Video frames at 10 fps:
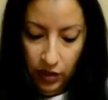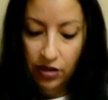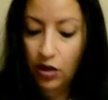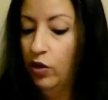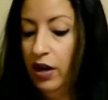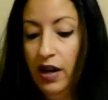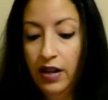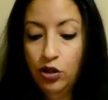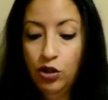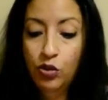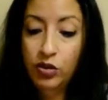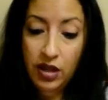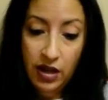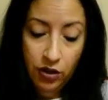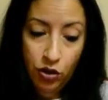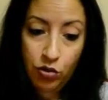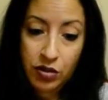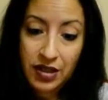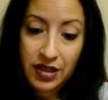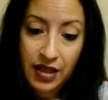And then what I like to do is I like to use
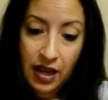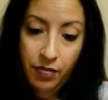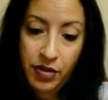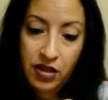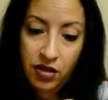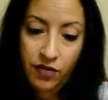the same piece